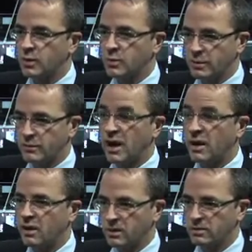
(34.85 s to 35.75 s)
you know, we've
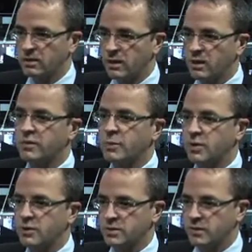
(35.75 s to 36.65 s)
got all all of our
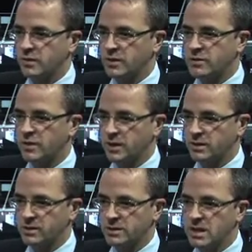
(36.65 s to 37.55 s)
brokers have given us
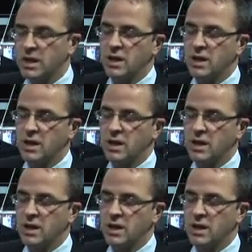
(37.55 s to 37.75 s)
files